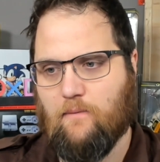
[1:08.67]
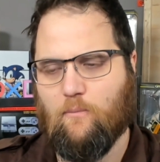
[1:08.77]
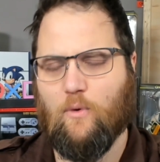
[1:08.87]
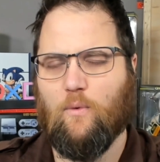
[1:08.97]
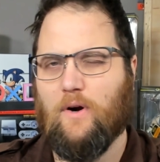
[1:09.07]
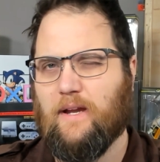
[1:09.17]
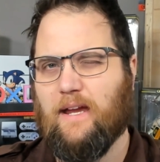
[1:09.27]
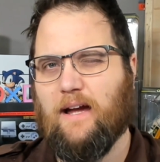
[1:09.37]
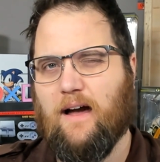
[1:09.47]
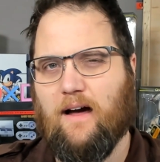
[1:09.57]
We're
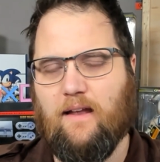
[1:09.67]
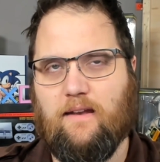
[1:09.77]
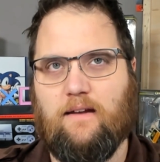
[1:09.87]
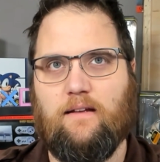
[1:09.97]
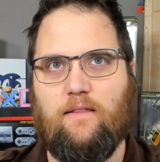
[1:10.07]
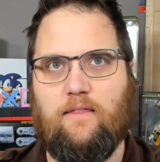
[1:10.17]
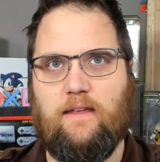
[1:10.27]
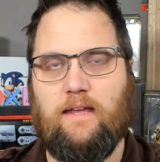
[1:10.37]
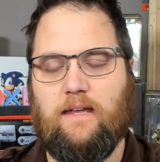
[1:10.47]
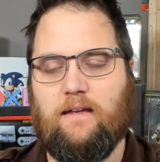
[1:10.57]
working on
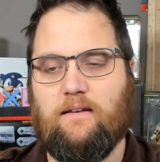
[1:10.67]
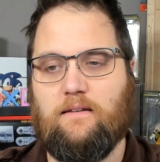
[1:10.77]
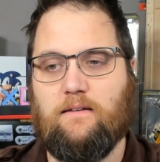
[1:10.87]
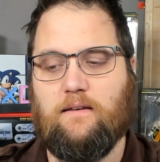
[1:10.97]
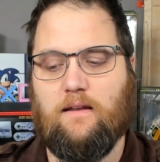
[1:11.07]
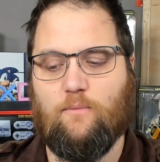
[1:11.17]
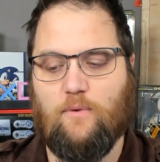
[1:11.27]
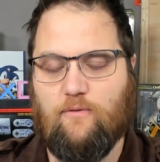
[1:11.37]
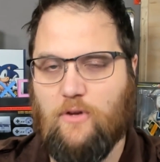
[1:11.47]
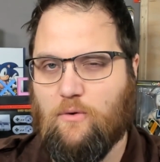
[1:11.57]
the
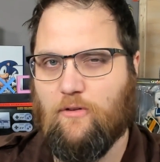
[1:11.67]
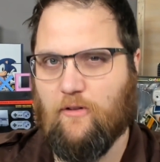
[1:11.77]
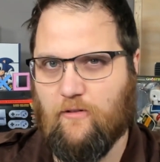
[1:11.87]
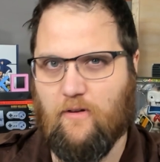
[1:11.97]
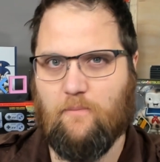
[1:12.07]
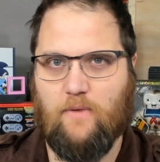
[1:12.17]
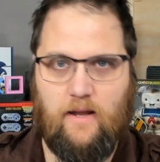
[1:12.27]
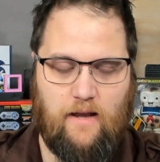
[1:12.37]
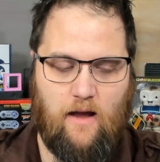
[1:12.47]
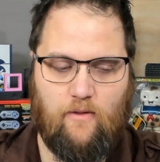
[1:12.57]
review system
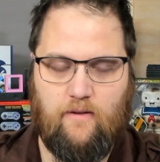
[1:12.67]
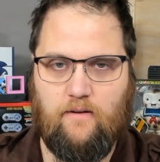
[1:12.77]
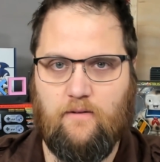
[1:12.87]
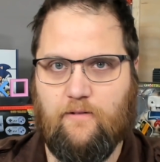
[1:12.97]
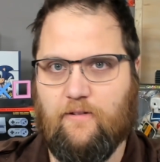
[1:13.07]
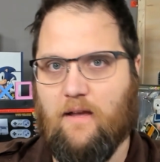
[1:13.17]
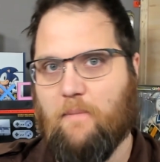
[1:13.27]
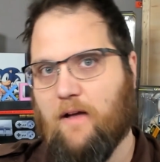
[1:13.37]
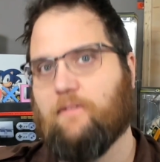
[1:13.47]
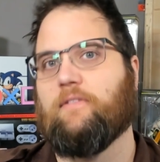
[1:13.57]
right now, the
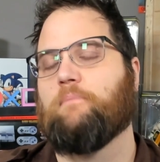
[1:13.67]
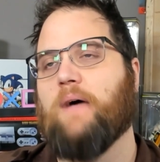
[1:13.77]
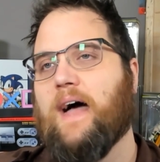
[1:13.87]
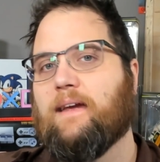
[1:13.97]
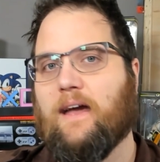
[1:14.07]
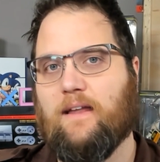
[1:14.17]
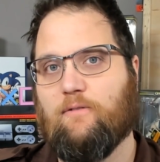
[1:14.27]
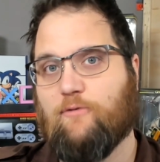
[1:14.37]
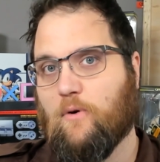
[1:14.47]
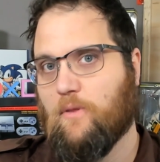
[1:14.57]
CMS, the back end
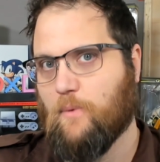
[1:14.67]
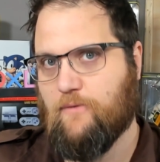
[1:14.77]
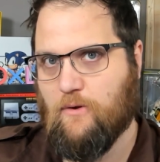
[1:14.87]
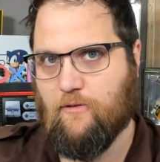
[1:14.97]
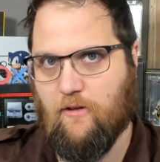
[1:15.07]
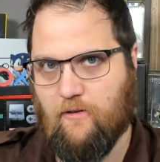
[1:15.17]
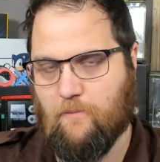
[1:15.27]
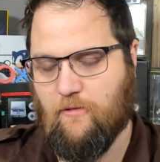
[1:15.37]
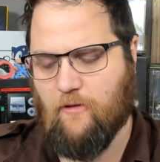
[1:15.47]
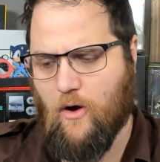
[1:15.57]
for the review
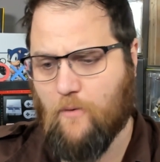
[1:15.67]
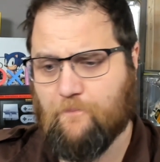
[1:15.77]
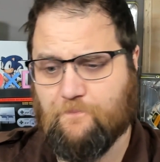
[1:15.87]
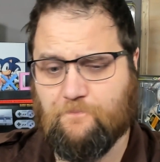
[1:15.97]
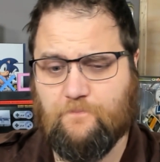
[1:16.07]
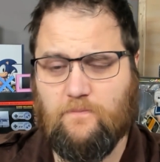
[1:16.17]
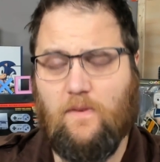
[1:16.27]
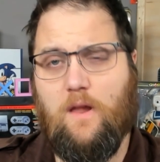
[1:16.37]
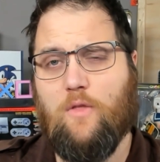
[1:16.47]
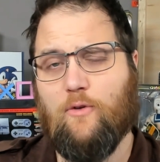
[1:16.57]
system. So
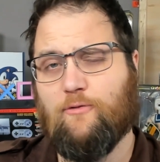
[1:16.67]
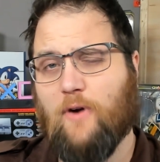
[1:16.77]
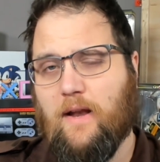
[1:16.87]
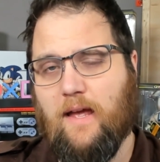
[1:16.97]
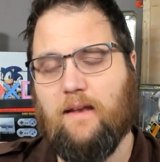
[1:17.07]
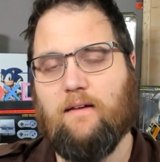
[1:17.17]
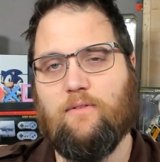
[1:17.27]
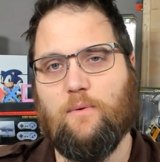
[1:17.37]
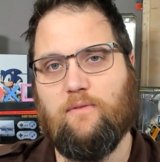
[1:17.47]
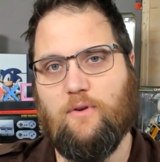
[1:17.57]
the front end of
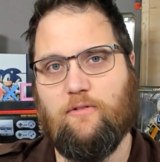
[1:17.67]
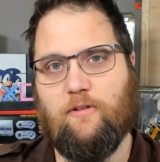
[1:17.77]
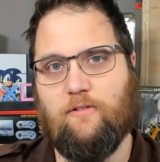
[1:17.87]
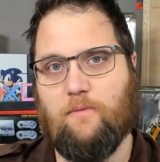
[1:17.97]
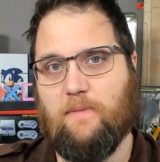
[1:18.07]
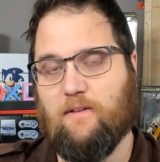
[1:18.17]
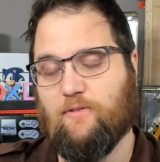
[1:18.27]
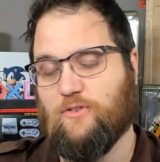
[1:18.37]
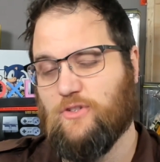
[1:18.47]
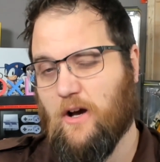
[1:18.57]
the review system
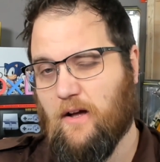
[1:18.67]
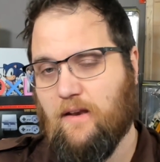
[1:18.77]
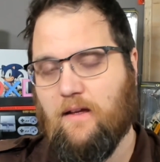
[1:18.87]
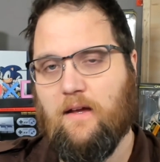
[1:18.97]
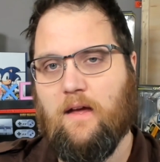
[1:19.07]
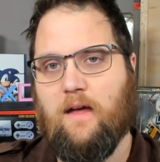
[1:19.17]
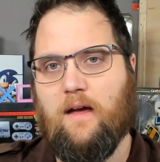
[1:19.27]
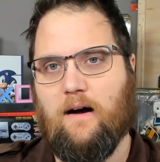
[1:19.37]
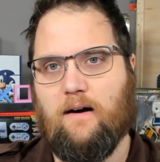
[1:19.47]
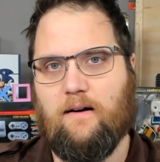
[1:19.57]
is done.
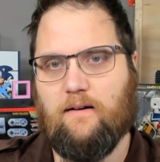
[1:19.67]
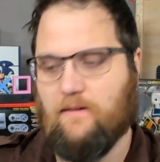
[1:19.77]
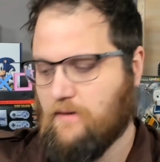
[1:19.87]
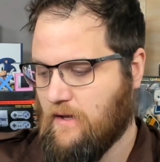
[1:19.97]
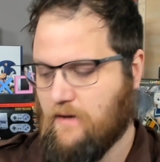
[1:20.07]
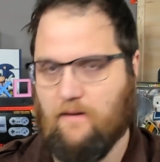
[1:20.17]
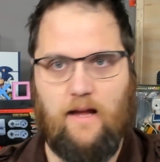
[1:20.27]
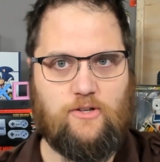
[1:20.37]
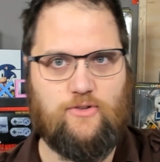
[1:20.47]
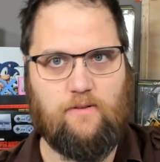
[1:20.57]
And
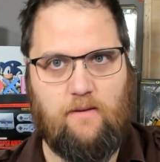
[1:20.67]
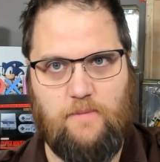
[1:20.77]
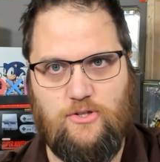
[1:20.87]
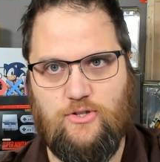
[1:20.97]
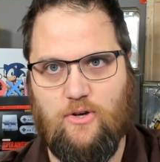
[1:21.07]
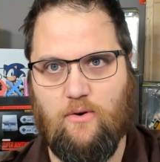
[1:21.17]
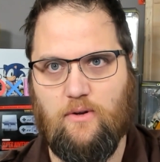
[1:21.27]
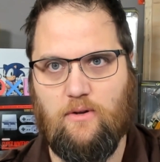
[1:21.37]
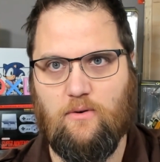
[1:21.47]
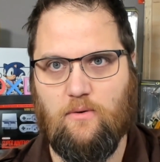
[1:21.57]
actually, let me show
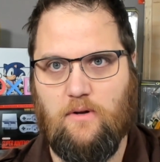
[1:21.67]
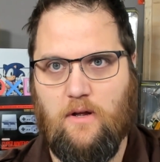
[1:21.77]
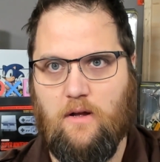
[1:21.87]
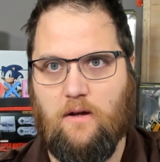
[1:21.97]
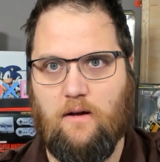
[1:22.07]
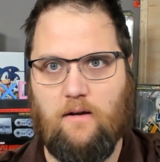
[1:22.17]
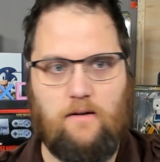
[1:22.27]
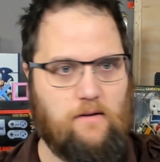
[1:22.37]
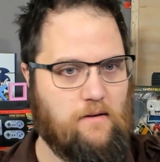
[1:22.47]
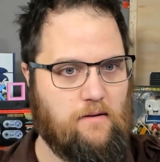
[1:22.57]
you
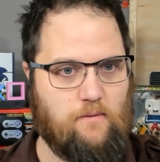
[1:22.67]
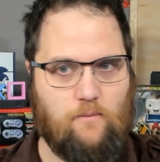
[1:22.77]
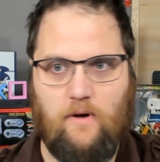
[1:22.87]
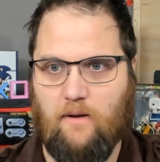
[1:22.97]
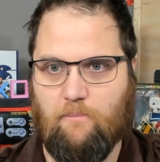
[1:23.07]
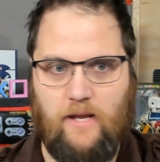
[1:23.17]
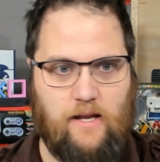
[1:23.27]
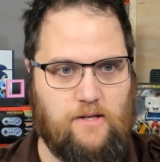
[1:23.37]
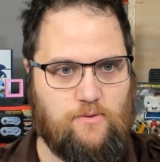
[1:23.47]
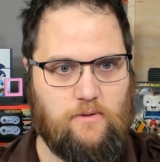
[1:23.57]
what a
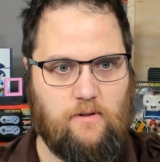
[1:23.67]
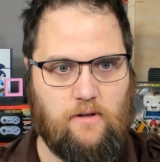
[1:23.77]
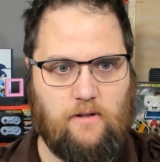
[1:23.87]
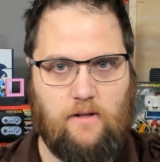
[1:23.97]
page would look